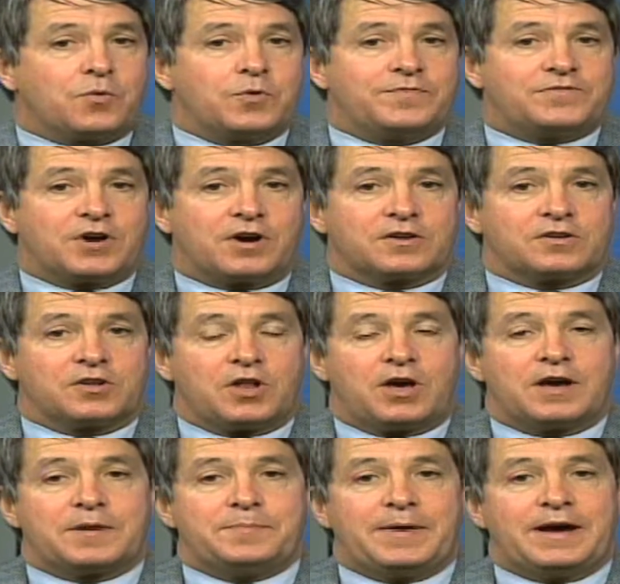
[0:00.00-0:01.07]
We've talked a
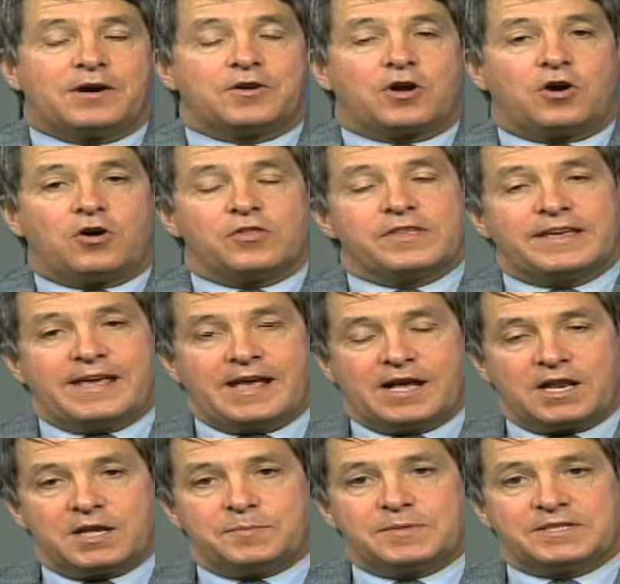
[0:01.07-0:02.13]
lot about all the
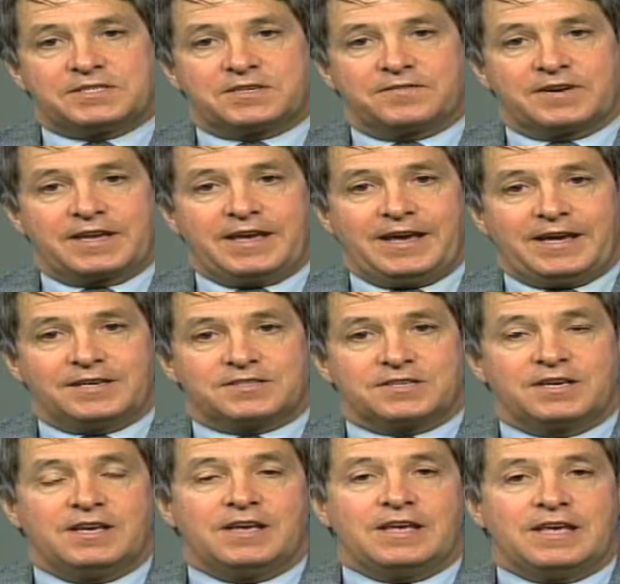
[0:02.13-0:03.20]
elements of a
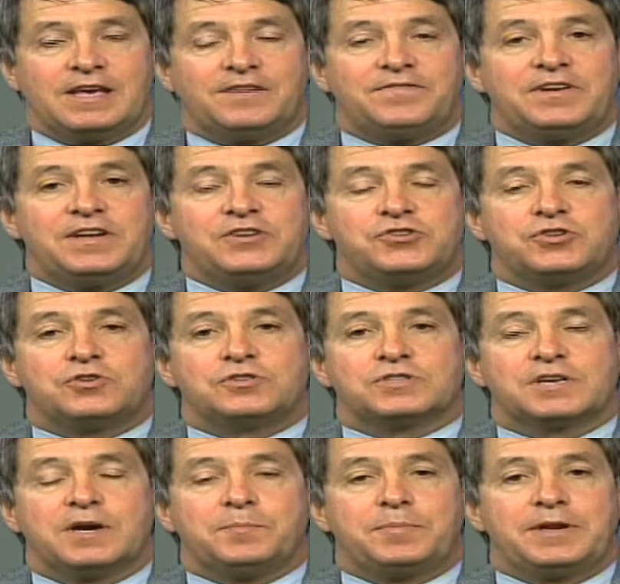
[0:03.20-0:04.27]
case. If an insurance
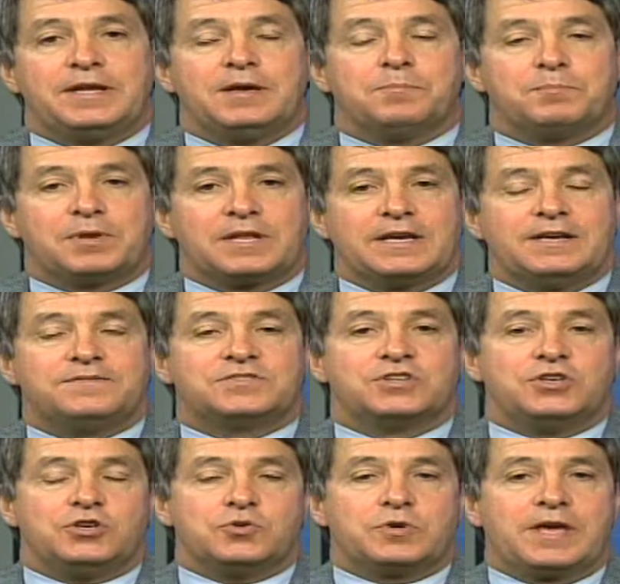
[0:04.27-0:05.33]
company believes
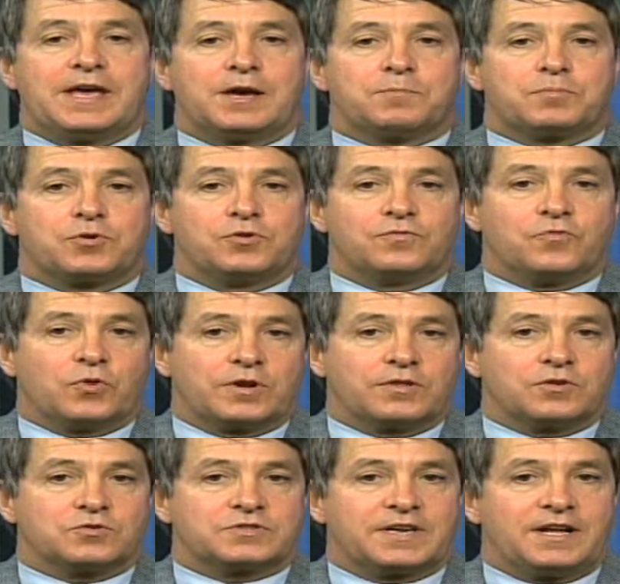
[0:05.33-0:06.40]
that you can't prove one of
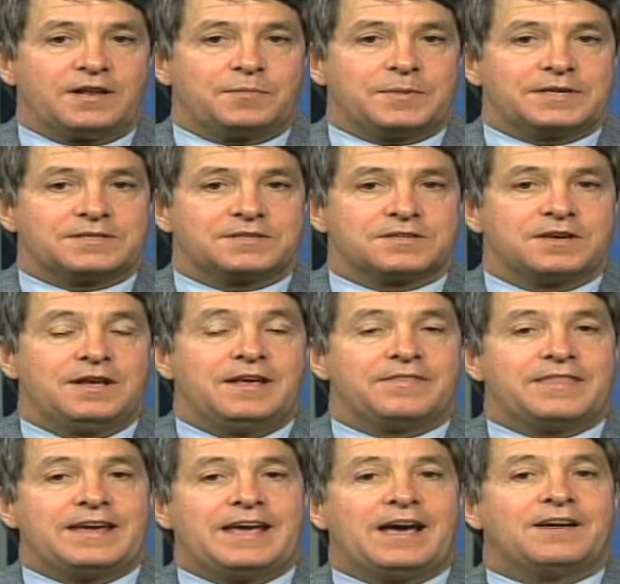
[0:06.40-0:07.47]
those elements,
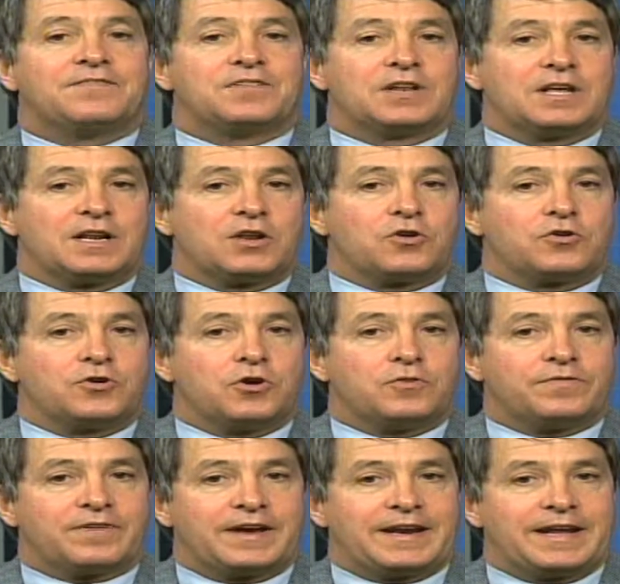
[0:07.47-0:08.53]
they have little or no
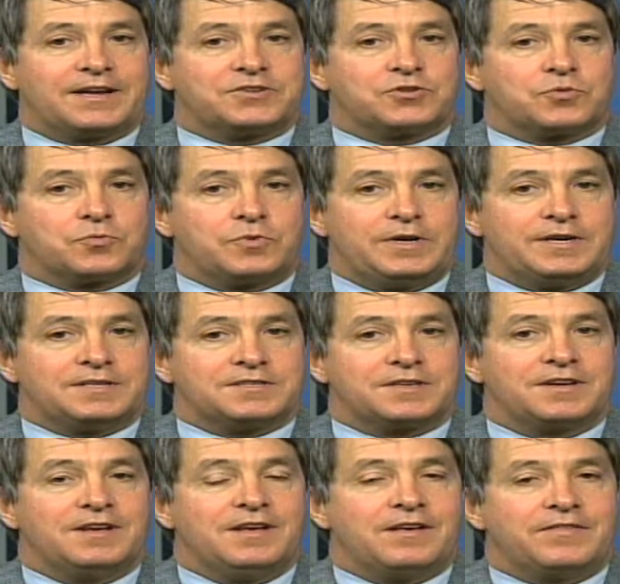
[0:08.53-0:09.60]
financial risk,
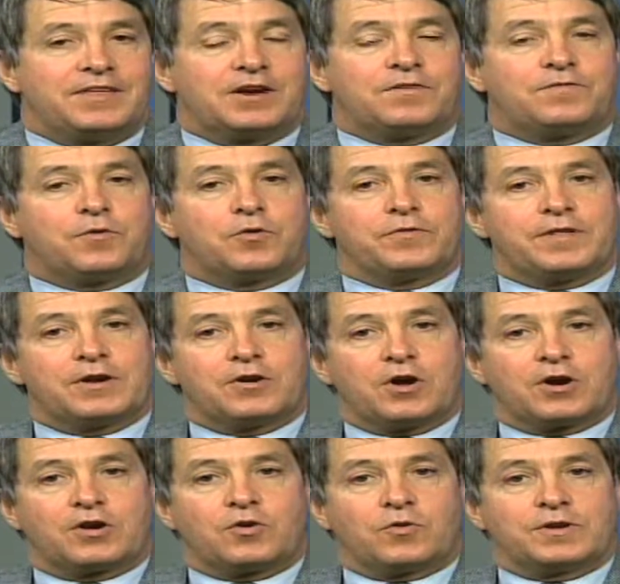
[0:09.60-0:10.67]
therefore they're
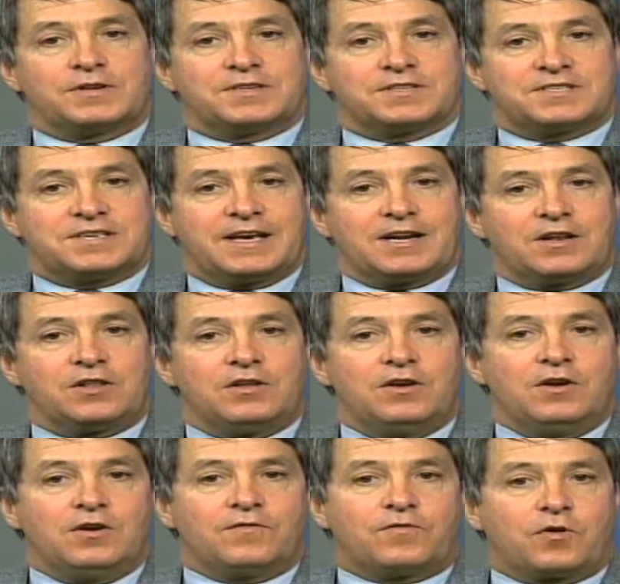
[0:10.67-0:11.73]
not going to settle
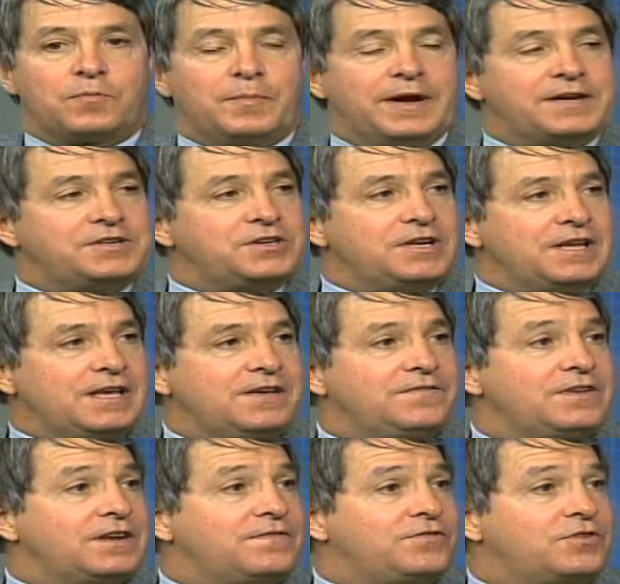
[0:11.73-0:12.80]
for much,
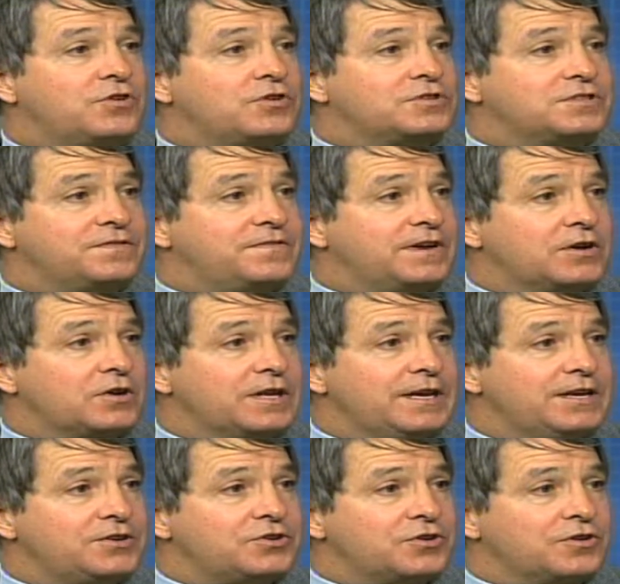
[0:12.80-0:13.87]
even if you're severely
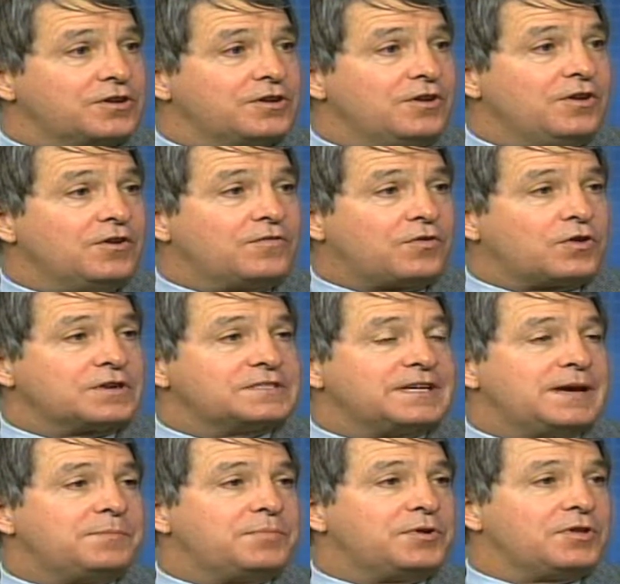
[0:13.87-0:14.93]
injured. For
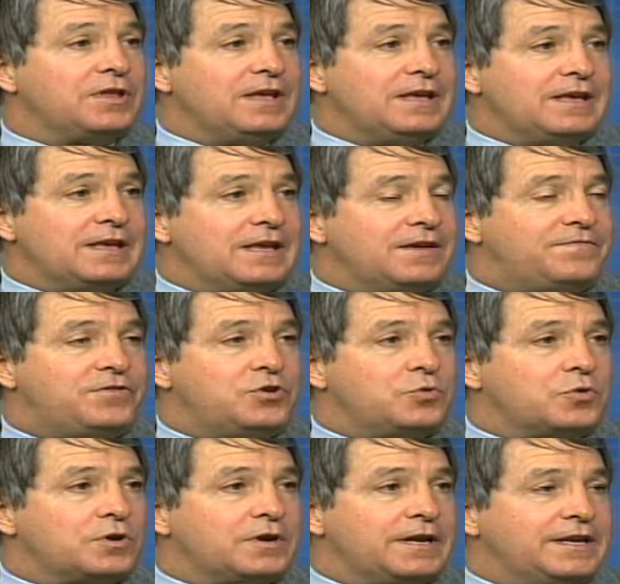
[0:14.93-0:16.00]
example, if you
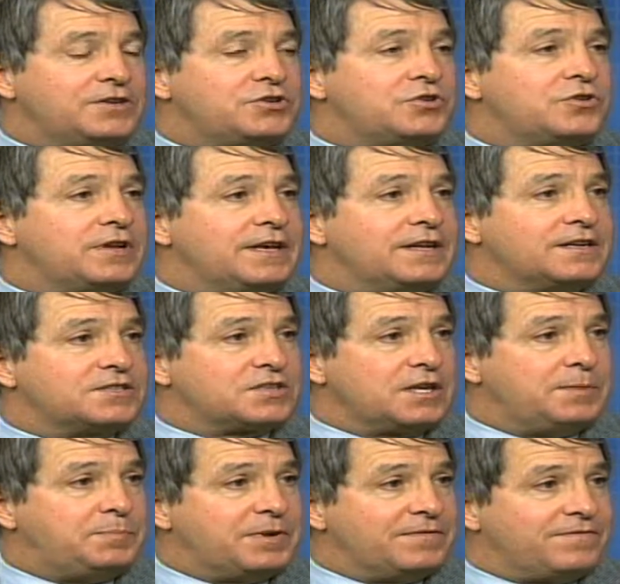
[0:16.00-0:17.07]
were injured in a
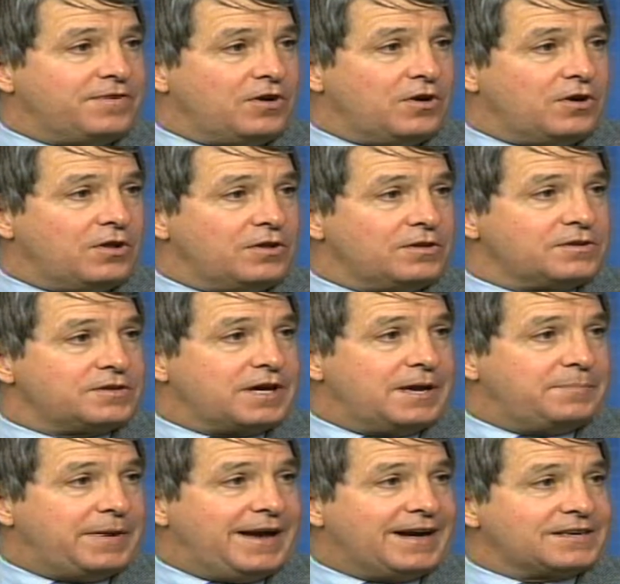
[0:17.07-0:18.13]
slip and fall
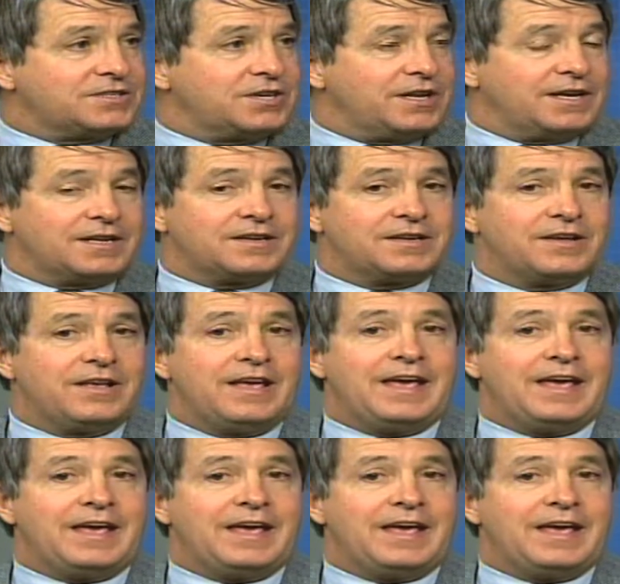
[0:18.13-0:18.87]
type accident